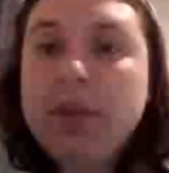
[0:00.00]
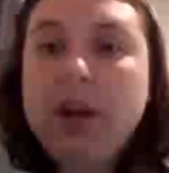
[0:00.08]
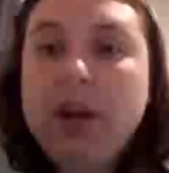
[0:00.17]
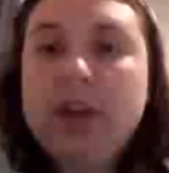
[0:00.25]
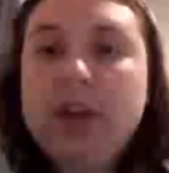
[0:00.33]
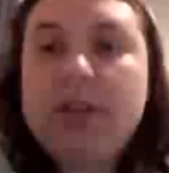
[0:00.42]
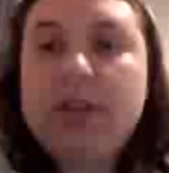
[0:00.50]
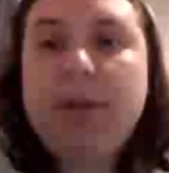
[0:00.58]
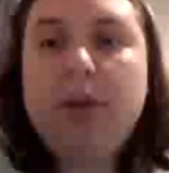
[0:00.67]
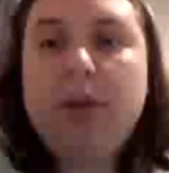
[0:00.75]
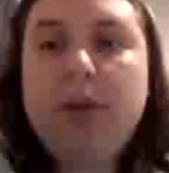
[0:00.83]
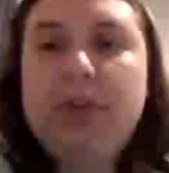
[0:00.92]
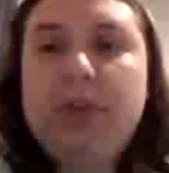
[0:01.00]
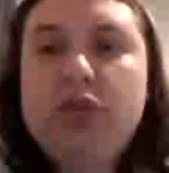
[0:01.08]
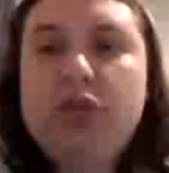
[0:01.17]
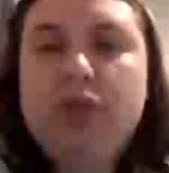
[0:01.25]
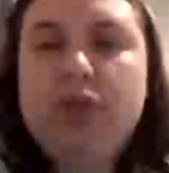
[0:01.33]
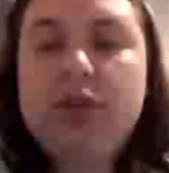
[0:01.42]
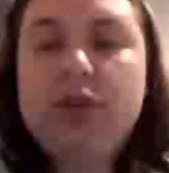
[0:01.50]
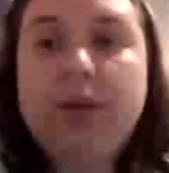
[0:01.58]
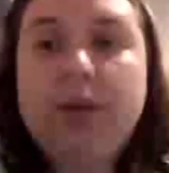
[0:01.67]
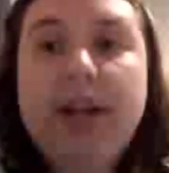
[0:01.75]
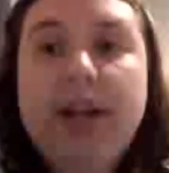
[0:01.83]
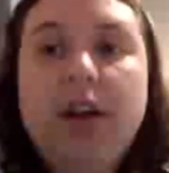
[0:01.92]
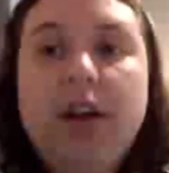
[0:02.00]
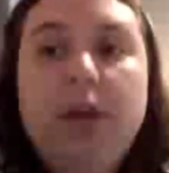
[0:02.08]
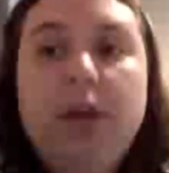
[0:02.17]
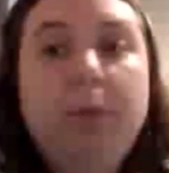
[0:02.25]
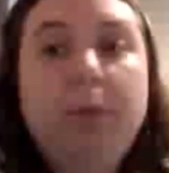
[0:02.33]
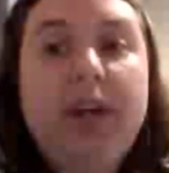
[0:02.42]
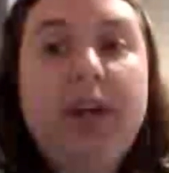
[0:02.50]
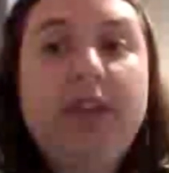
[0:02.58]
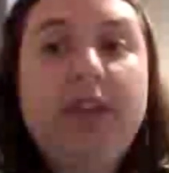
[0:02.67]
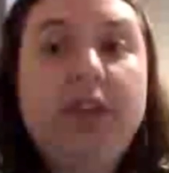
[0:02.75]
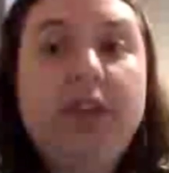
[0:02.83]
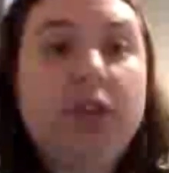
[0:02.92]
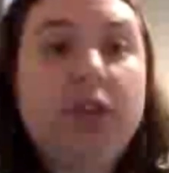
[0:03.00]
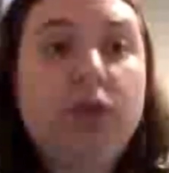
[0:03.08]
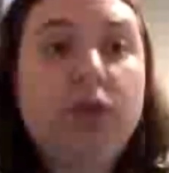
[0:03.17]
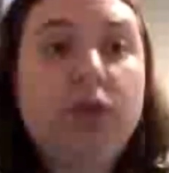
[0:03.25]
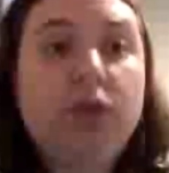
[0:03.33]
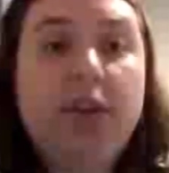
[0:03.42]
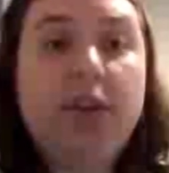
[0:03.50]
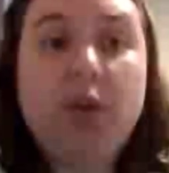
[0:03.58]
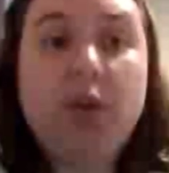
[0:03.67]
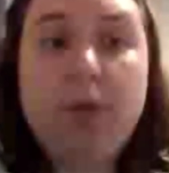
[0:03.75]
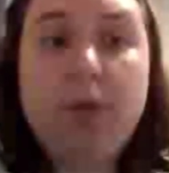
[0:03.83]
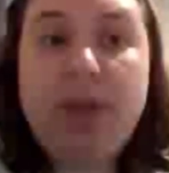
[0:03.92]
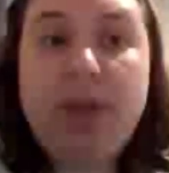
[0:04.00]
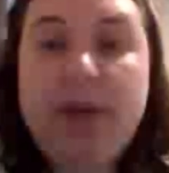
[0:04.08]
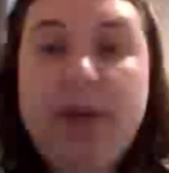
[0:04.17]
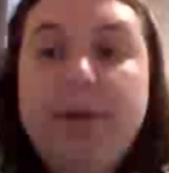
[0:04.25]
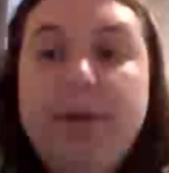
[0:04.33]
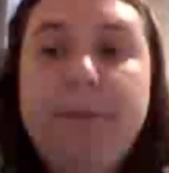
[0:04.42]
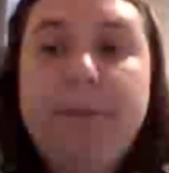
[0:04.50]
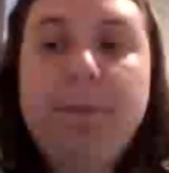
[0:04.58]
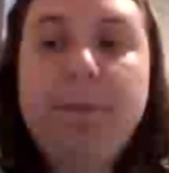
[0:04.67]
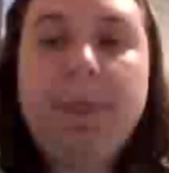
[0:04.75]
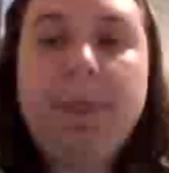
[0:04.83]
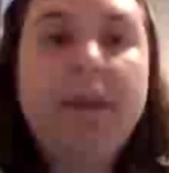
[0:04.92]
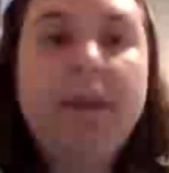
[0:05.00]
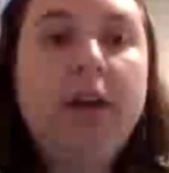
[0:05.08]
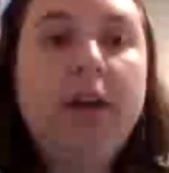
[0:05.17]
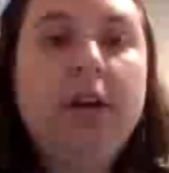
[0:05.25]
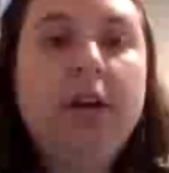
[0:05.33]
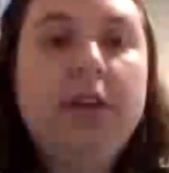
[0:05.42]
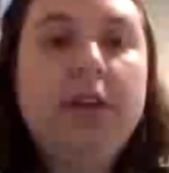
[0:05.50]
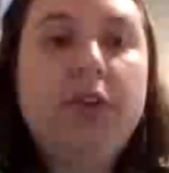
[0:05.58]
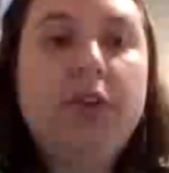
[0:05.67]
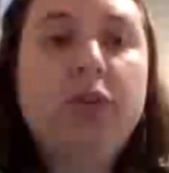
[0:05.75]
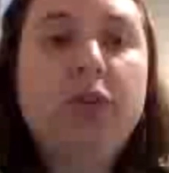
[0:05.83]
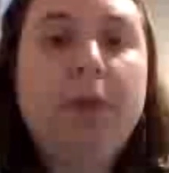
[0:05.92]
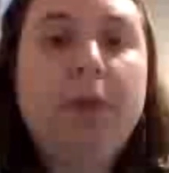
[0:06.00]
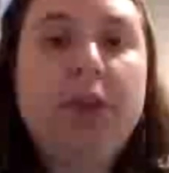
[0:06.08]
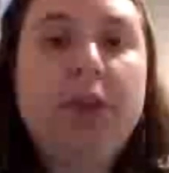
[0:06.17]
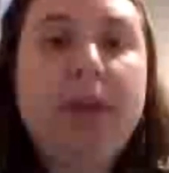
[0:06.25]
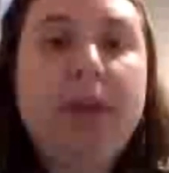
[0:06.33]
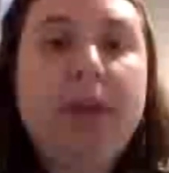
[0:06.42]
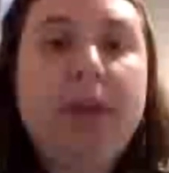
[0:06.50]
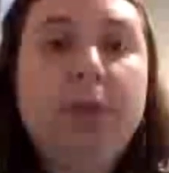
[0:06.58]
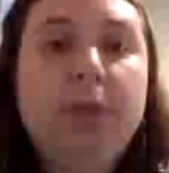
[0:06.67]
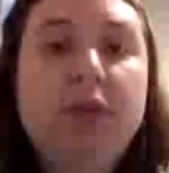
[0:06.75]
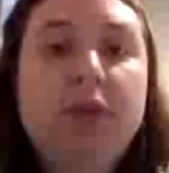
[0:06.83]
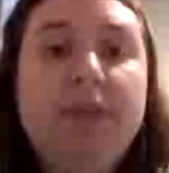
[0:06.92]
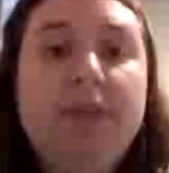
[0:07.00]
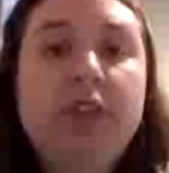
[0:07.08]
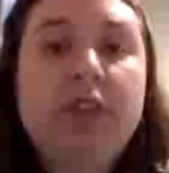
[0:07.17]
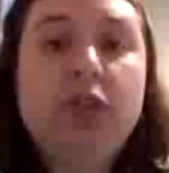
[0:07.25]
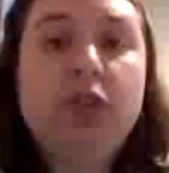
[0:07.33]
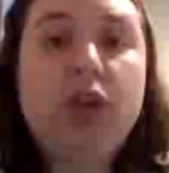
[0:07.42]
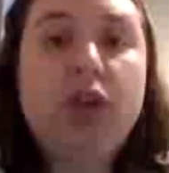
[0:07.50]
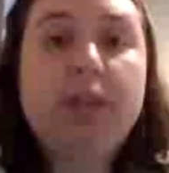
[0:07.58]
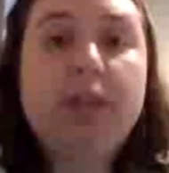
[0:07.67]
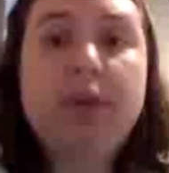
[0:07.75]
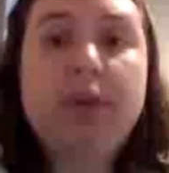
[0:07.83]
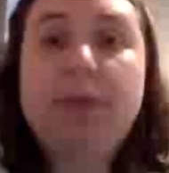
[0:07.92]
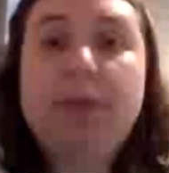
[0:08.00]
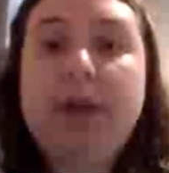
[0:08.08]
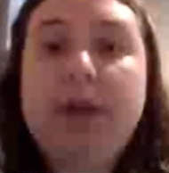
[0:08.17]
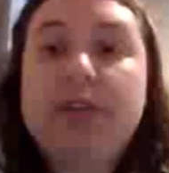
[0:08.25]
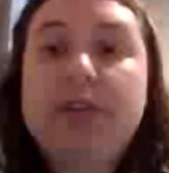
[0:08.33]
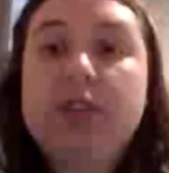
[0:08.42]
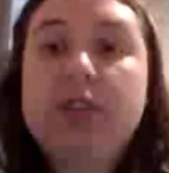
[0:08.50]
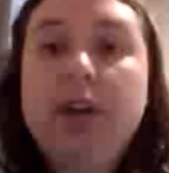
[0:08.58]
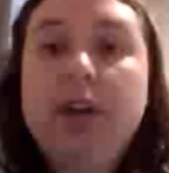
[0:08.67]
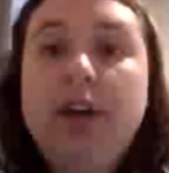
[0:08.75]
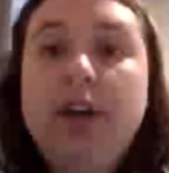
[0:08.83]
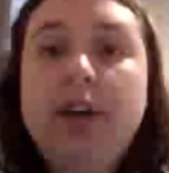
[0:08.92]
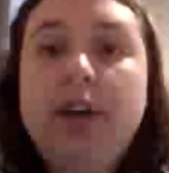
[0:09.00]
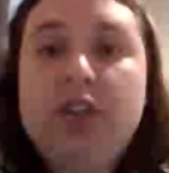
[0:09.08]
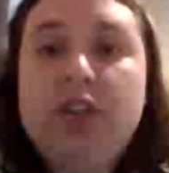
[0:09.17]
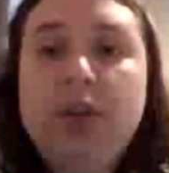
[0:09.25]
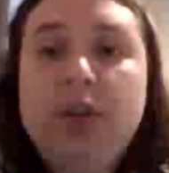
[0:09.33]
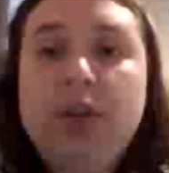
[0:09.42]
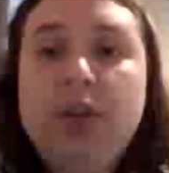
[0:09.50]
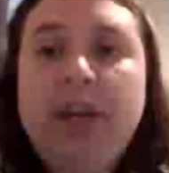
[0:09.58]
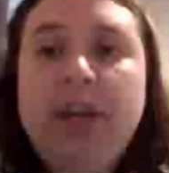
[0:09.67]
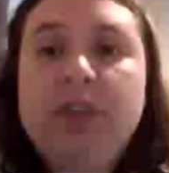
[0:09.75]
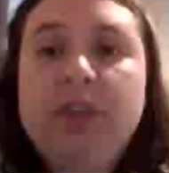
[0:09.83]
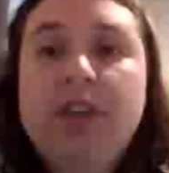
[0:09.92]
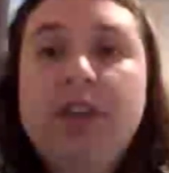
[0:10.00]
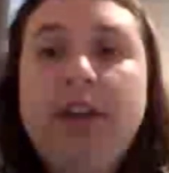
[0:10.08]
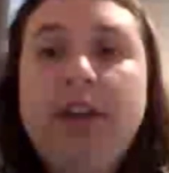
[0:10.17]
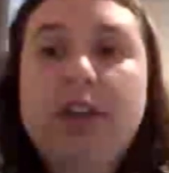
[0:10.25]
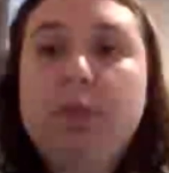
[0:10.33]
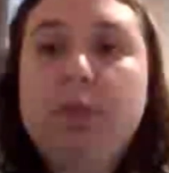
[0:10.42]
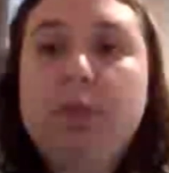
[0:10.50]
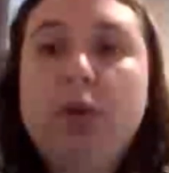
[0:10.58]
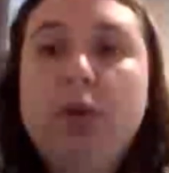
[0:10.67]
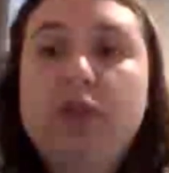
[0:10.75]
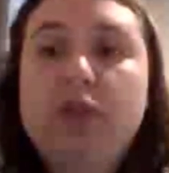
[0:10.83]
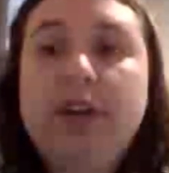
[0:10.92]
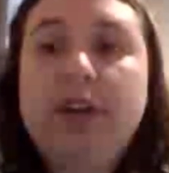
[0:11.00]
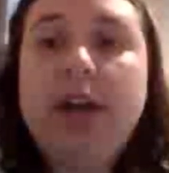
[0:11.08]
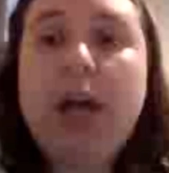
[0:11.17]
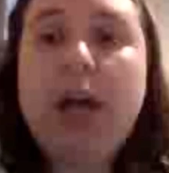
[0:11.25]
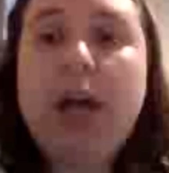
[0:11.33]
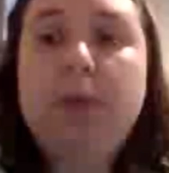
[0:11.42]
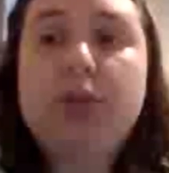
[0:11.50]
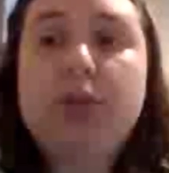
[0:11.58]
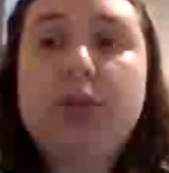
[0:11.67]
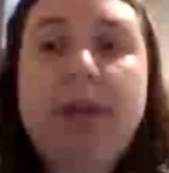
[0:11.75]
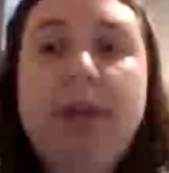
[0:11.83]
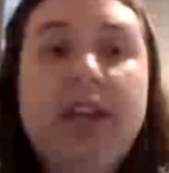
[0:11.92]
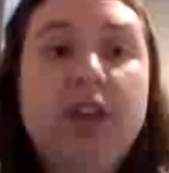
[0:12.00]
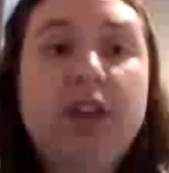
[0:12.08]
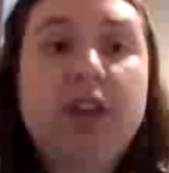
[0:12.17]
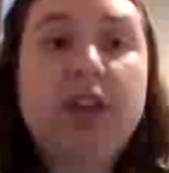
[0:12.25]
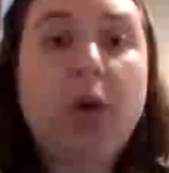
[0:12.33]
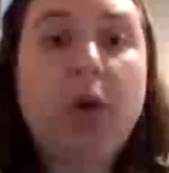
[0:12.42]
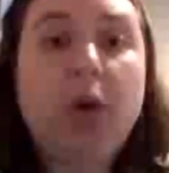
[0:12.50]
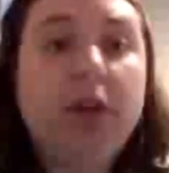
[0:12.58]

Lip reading: Tamia Wit's Treasury predates the construction of the Globe Theatre. The Doctor and Martha make numerous references to Shakespeare's appearance. She knows that he looks nothing like his portrait and wonders why he is not bald.